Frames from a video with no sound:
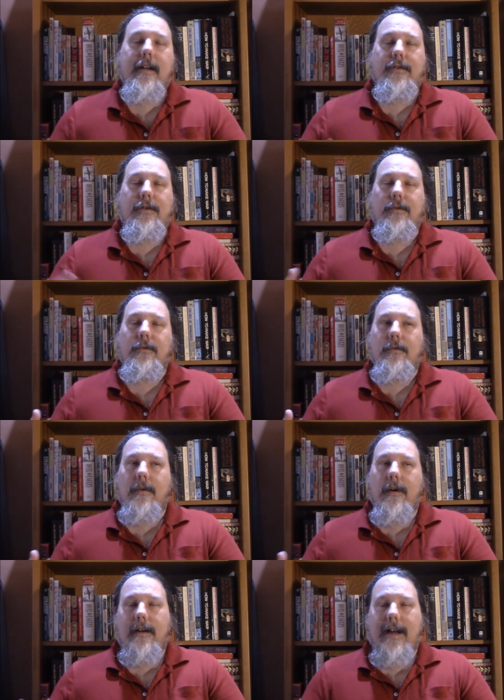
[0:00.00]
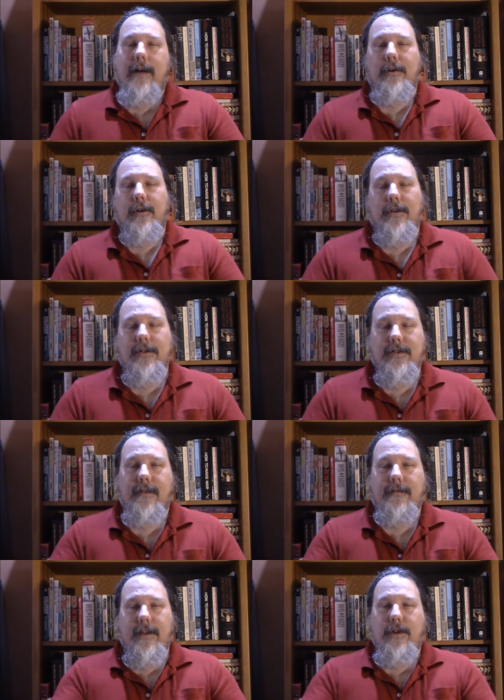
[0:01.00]
to counter the
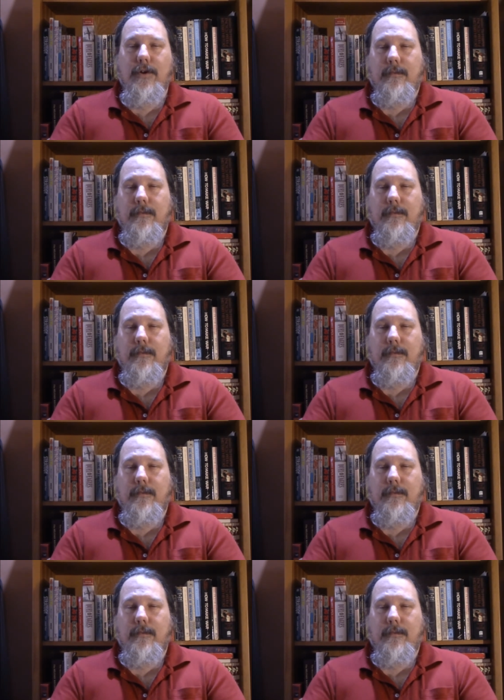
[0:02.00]
stuff that you're